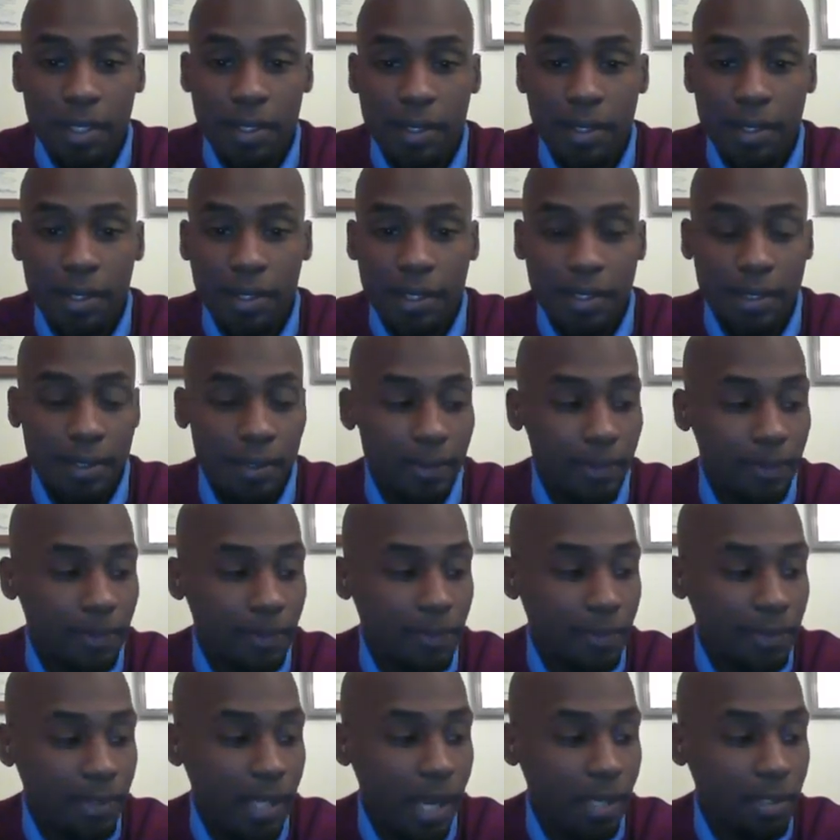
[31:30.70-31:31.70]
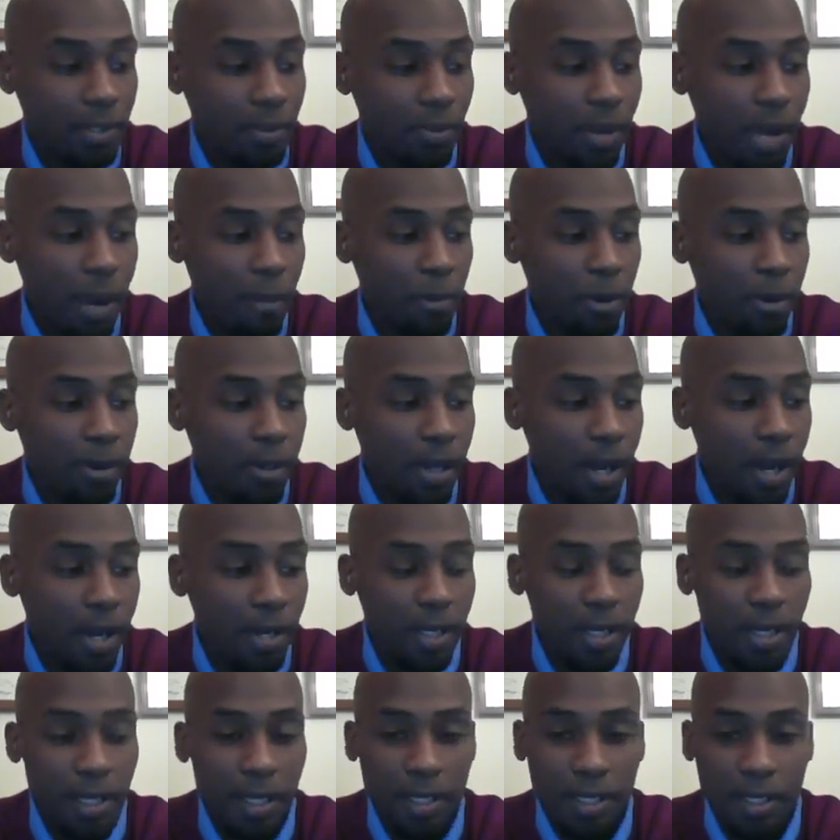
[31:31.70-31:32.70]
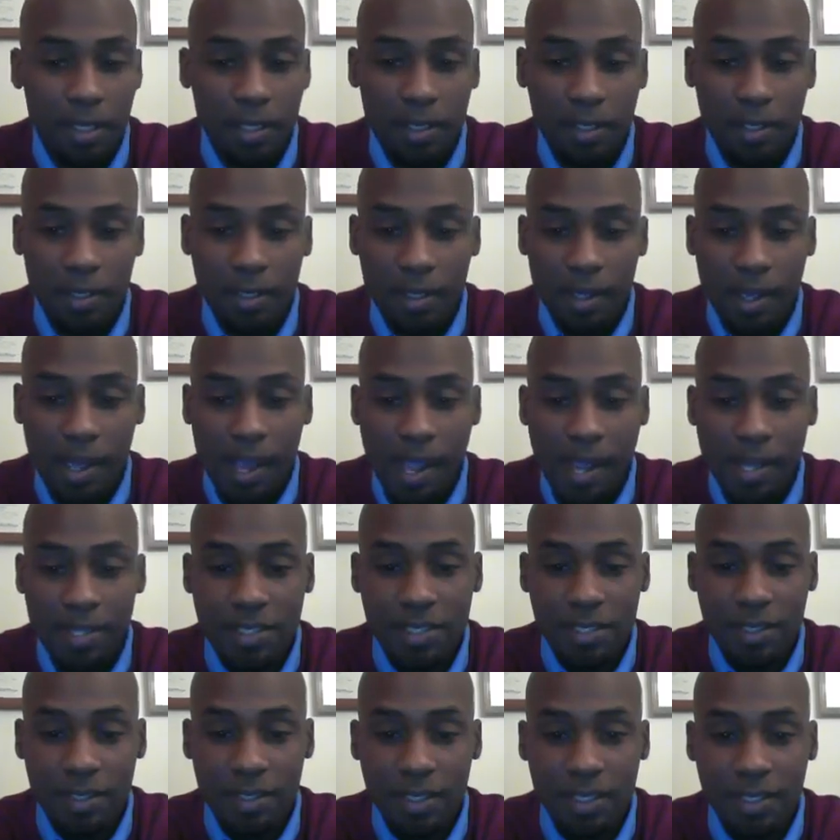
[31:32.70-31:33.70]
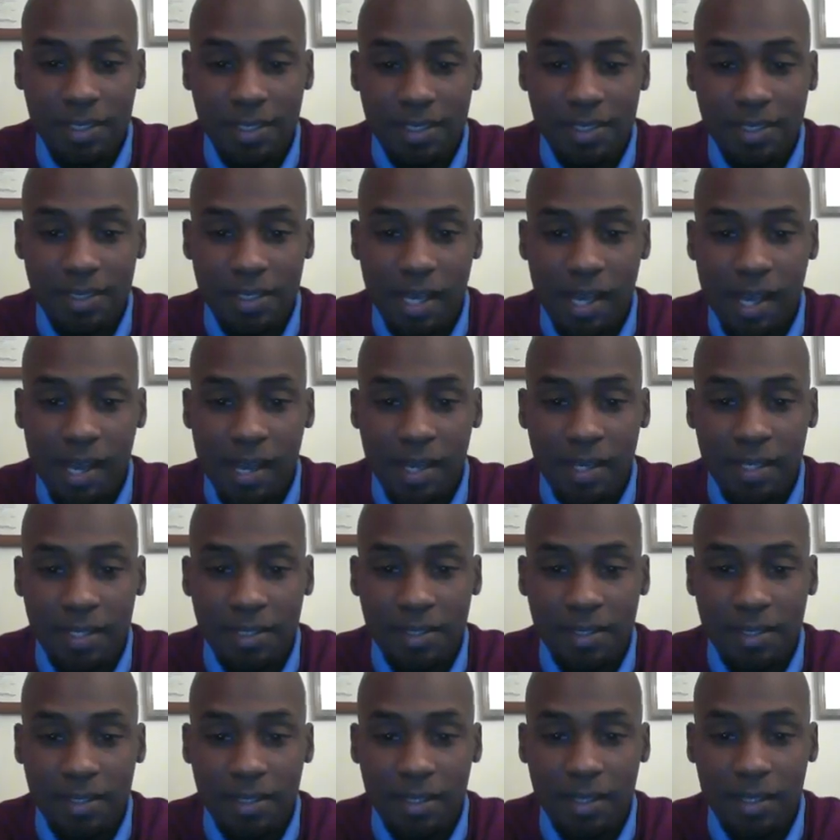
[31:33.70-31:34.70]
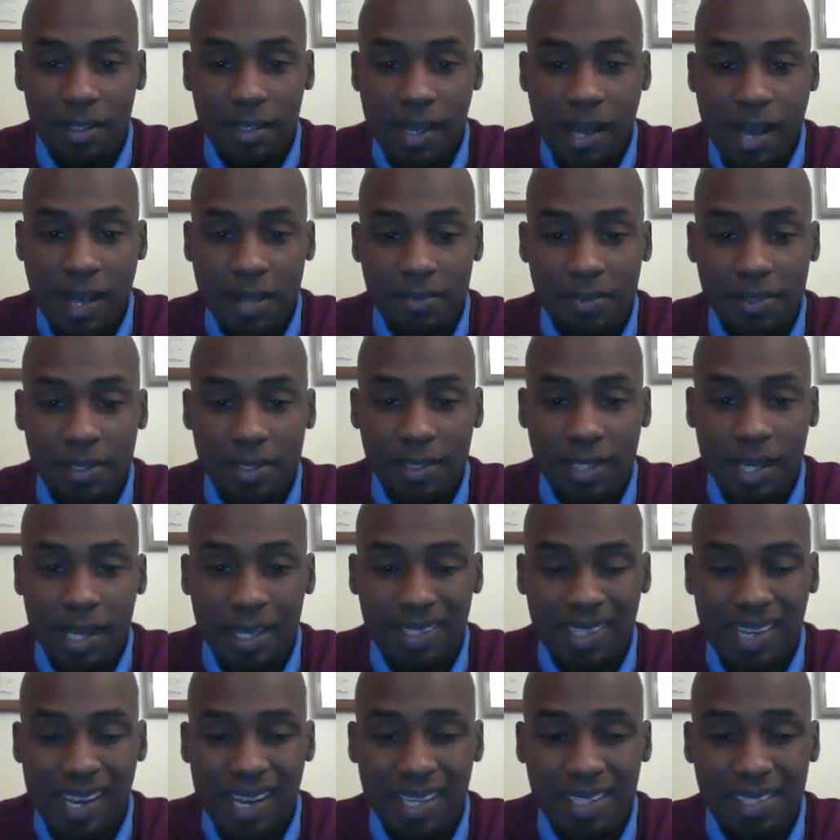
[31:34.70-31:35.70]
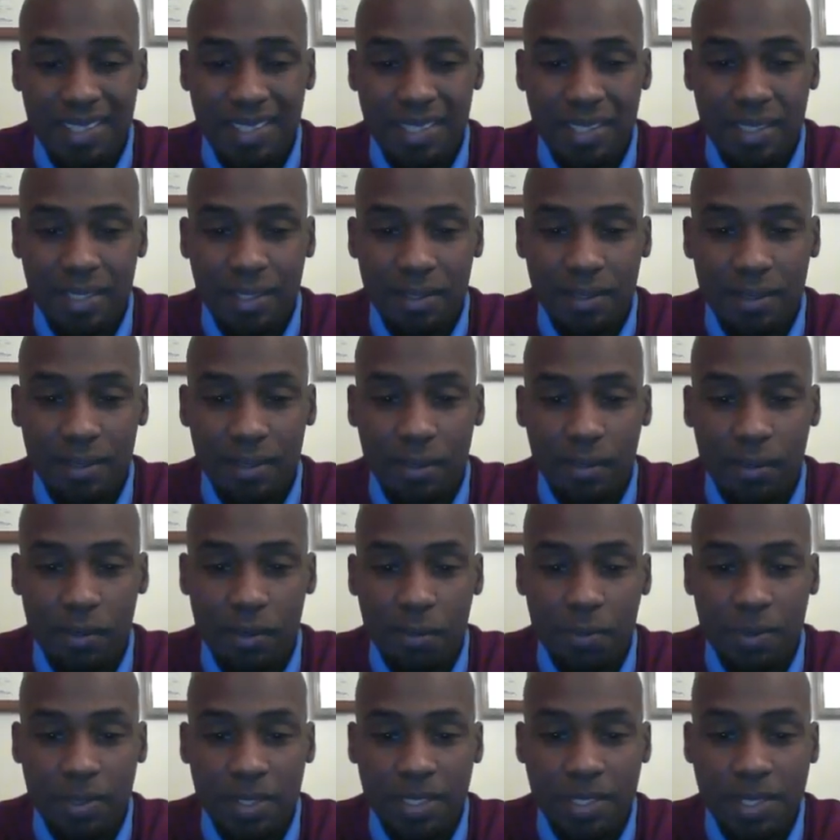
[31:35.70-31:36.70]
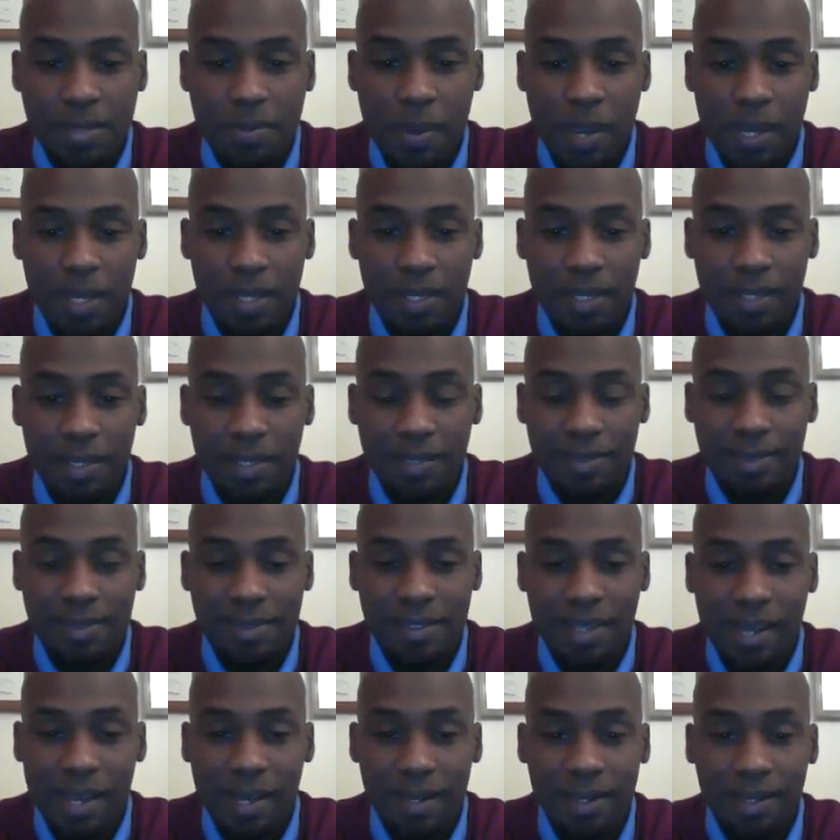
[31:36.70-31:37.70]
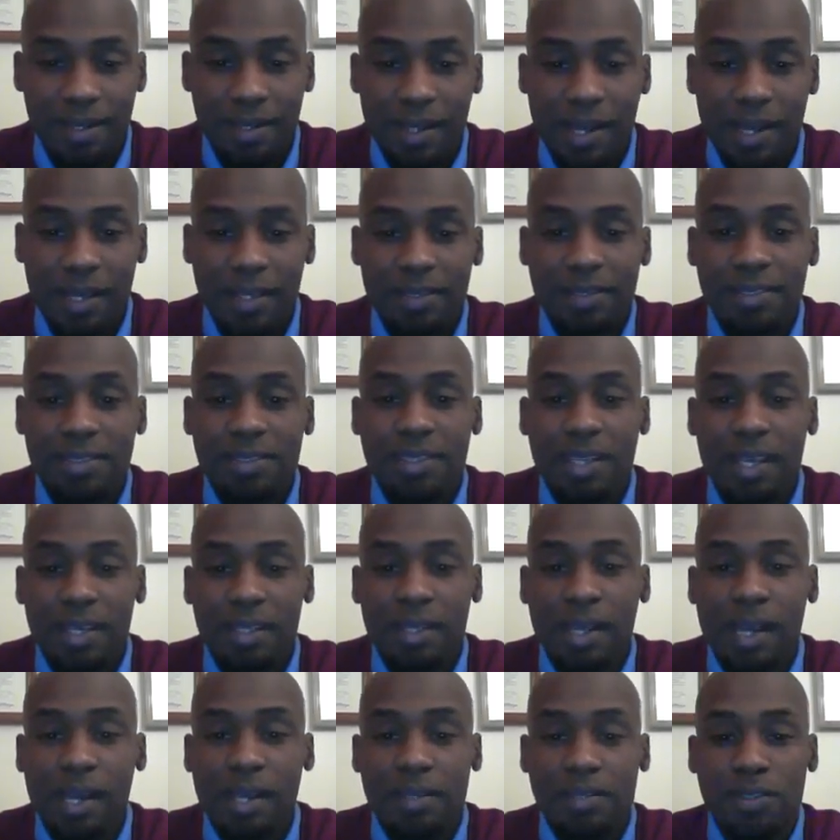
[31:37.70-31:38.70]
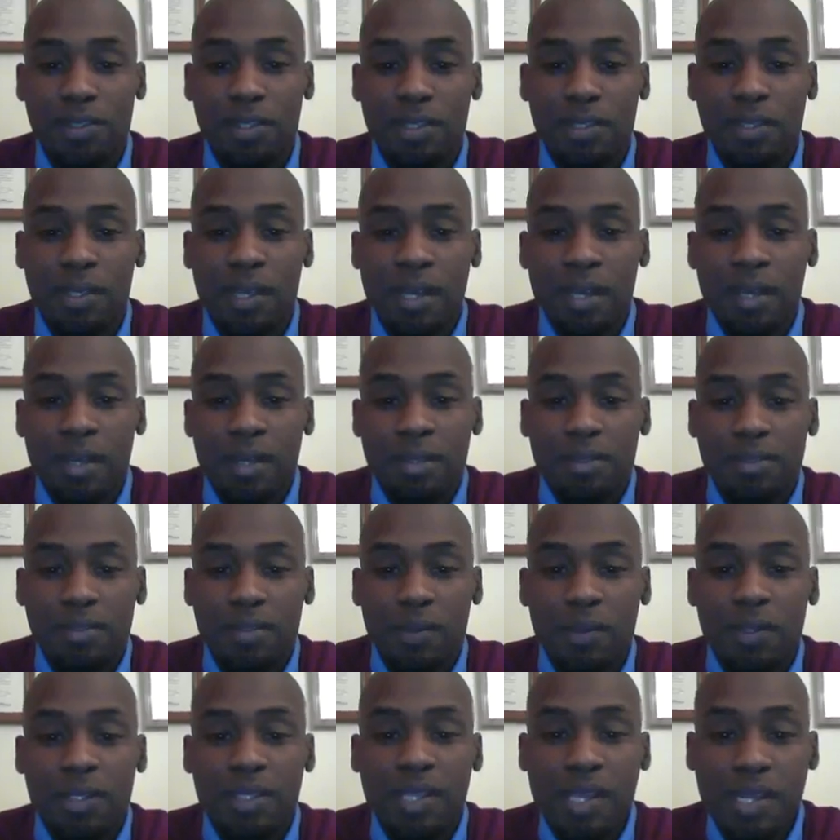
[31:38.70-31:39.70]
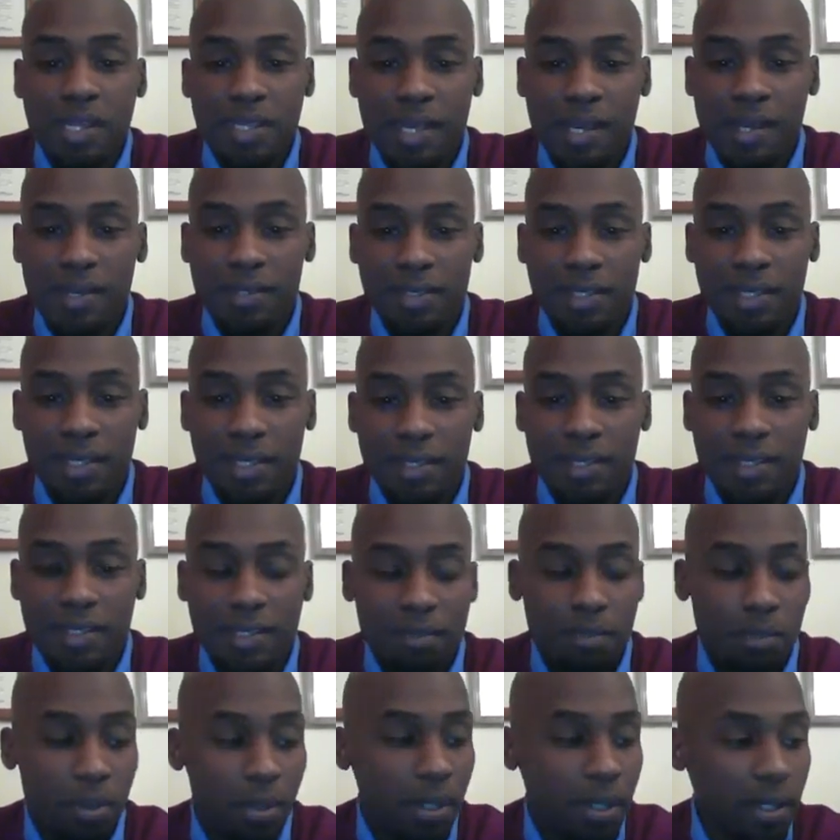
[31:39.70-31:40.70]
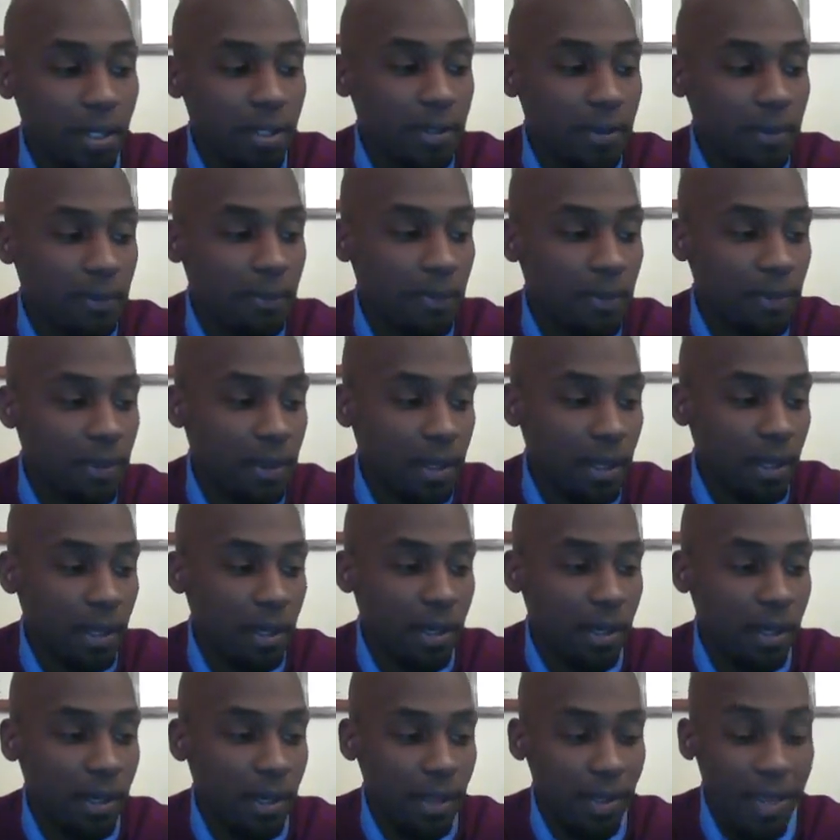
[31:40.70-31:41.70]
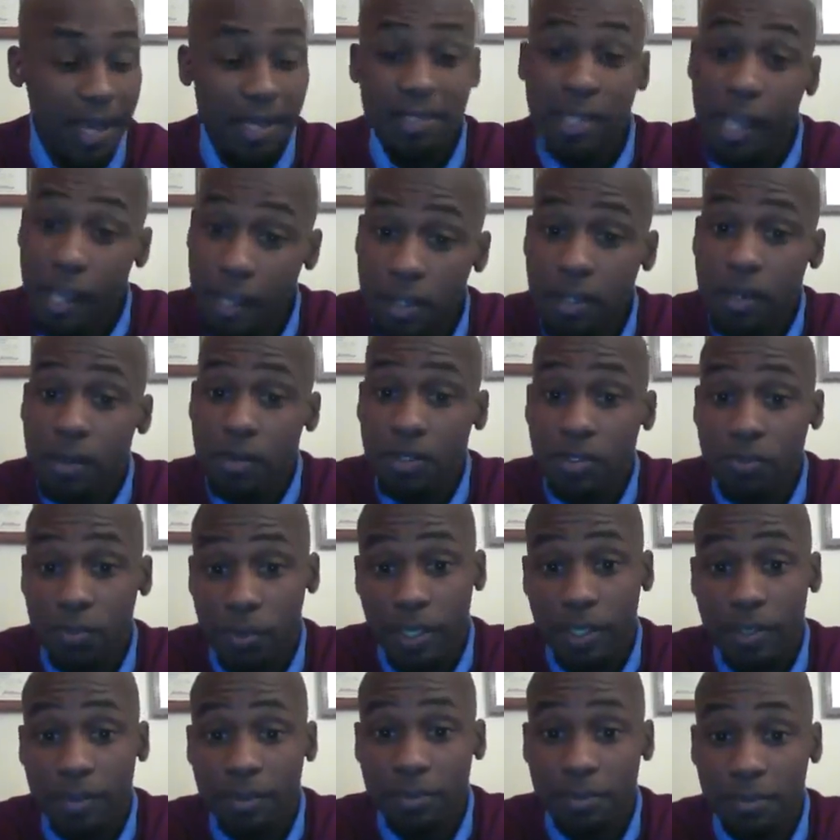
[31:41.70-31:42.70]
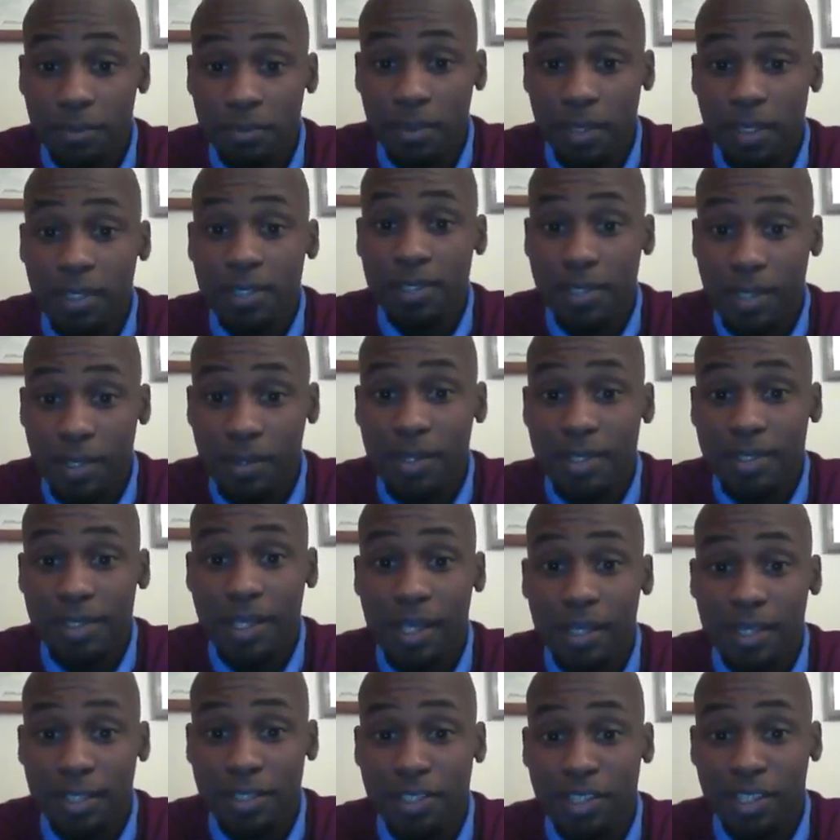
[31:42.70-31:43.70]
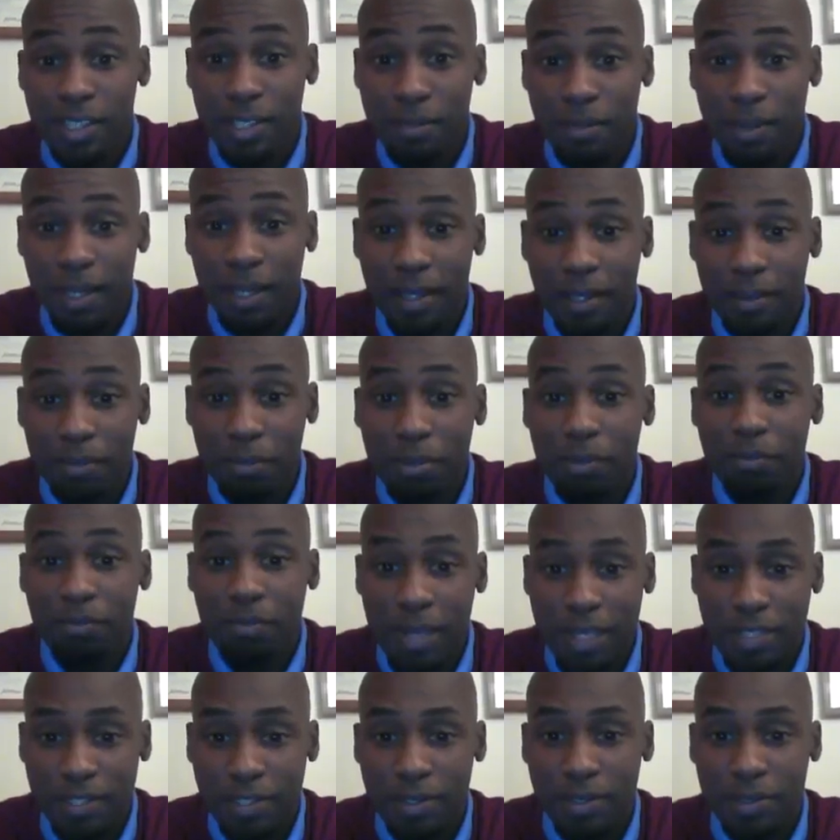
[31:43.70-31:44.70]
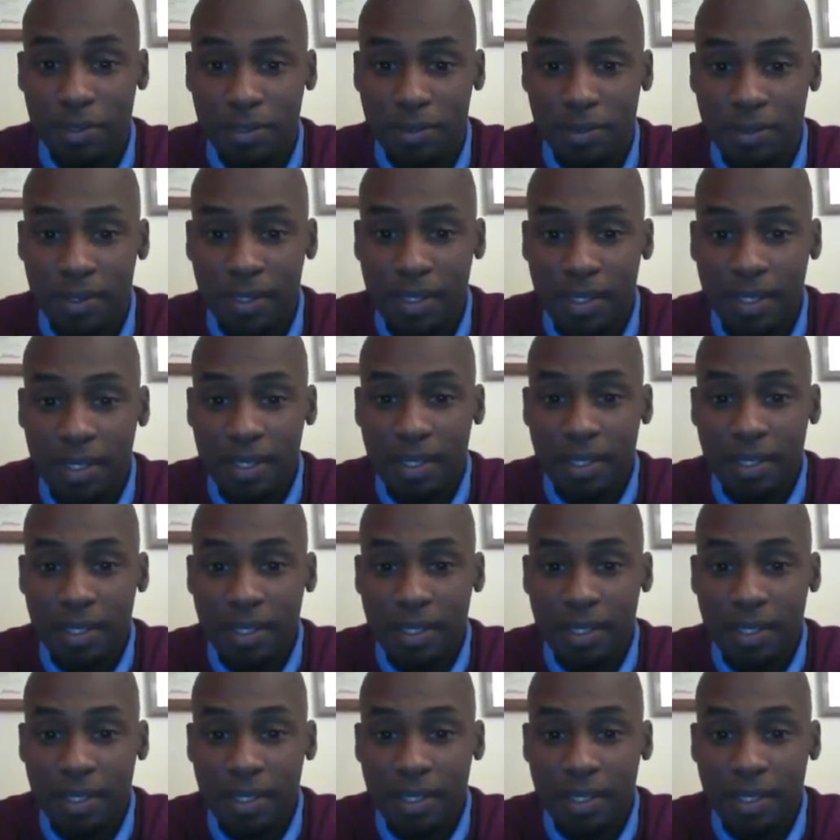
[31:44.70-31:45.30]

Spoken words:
Dr. Robert Duncan actually designed a lot of the technology, or participated in designing a lot of this technology, and so he details it in this book. And that's how you know it's real, because there is a legitimate professional